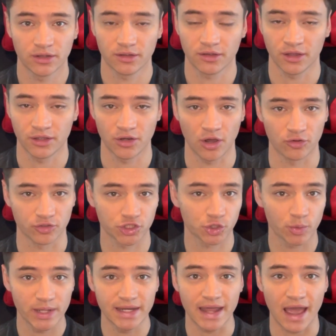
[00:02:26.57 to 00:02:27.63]
uh, you know,
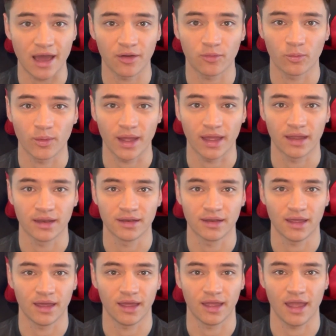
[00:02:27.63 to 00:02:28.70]
tweet out when
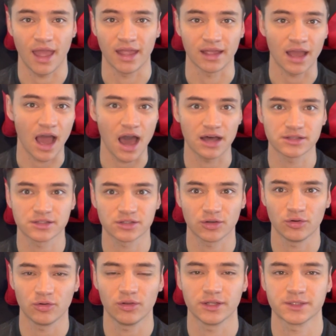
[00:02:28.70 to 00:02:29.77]
a, a,
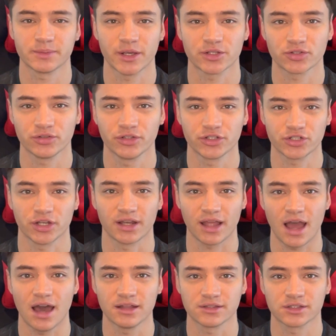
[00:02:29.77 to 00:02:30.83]
console, a special edition
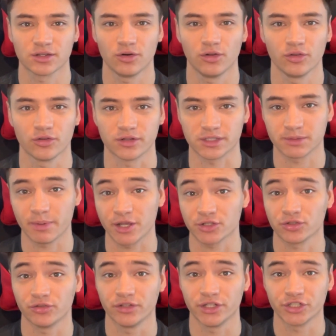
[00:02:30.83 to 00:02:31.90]
console or a
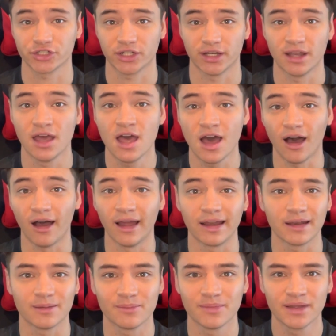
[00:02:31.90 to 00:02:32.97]
special edition
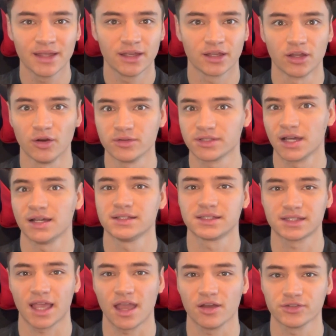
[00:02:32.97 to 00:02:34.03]
item goes on
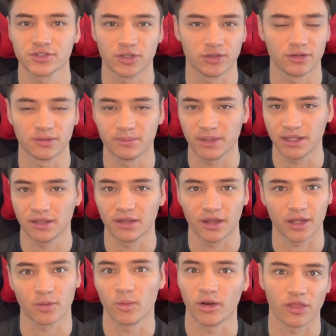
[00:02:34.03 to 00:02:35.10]
sale so you can be
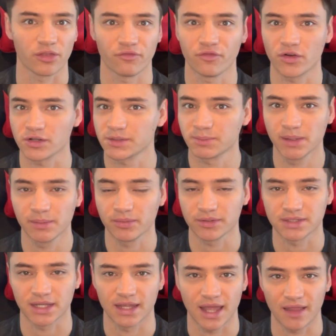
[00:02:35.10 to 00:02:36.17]
like one of the first people
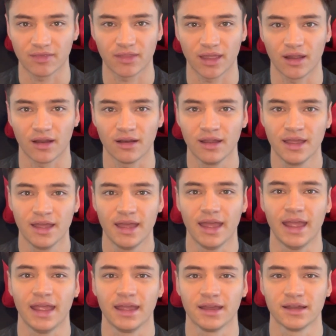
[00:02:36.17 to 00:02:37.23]
to get there
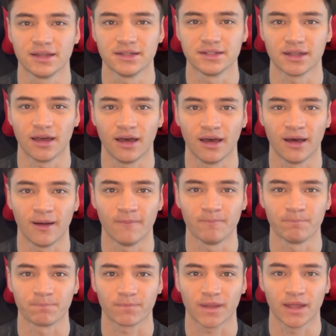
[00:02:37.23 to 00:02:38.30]
and
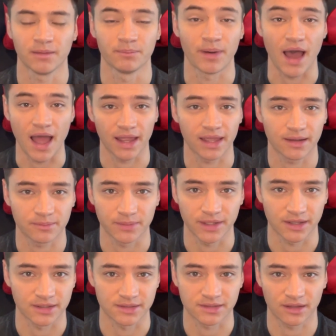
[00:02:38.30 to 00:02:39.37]
um, and buy it
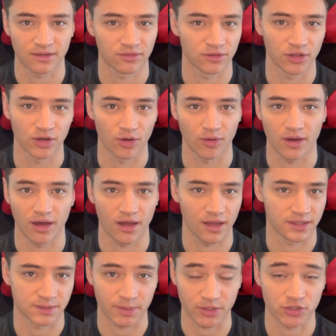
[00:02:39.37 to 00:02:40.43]
because you know
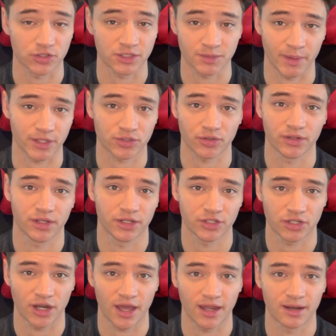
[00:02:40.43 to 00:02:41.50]
especially special
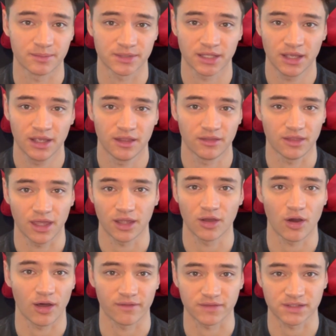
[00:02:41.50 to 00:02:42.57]
edition items they go
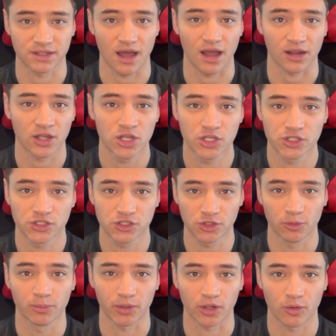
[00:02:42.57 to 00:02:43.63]
out of stock
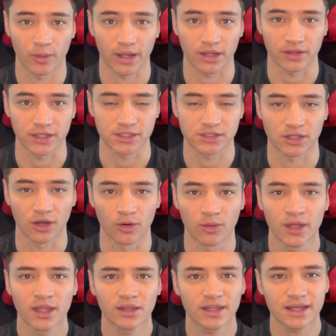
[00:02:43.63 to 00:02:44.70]
super quickly so
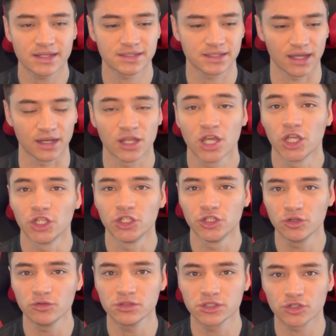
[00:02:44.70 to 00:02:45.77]
like I said
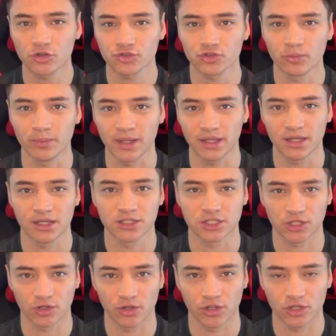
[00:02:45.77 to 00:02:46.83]
use social media
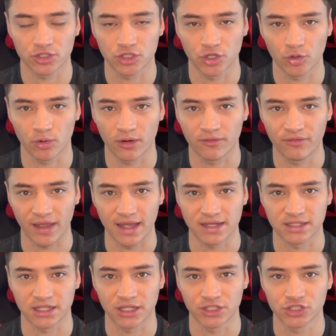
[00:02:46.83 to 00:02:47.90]
to, to your
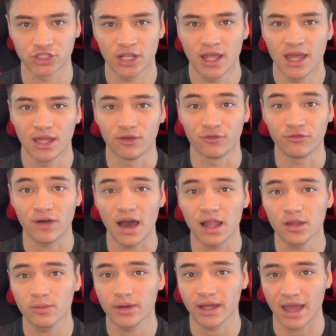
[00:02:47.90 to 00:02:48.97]
advantage and
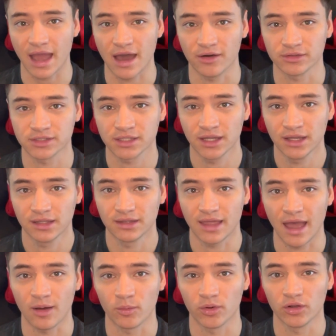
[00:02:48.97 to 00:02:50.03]
follow accounts
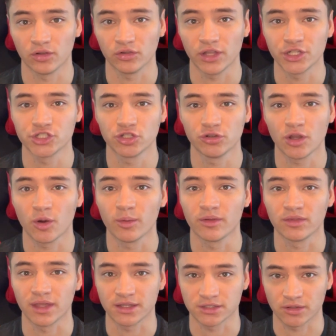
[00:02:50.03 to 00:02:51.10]
that will let you know when
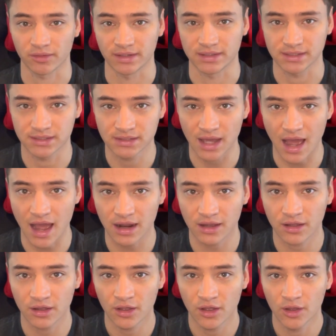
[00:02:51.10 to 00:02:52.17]
things are in stock
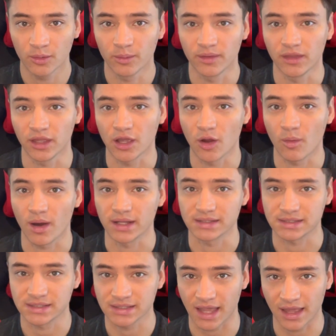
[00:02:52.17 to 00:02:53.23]
when they go on
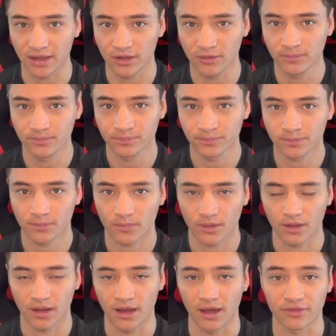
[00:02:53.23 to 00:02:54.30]
sale,
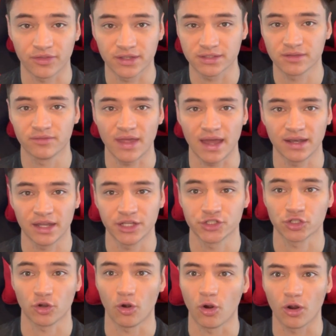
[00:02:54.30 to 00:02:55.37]
uh, things of that
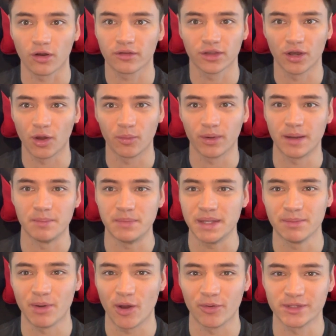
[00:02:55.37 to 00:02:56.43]
nature, or you know when
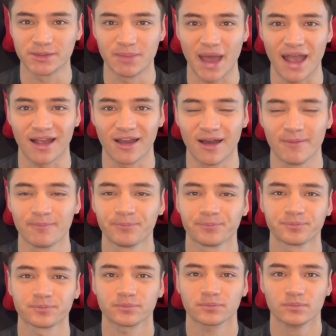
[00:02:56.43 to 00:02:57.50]
Amiibo is back up.
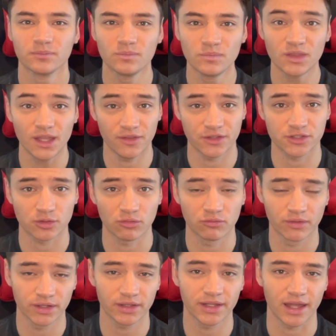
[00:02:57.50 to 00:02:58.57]
And this will
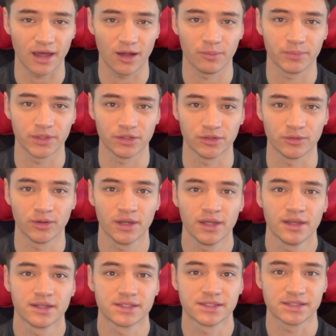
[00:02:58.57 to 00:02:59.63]
really help you
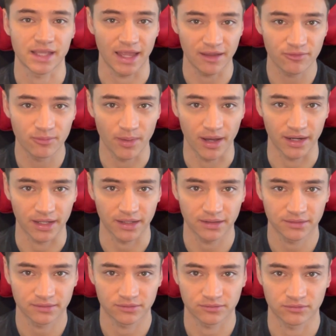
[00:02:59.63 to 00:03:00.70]
save money,
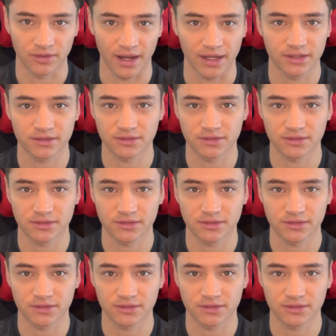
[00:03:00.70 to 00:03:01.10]
right,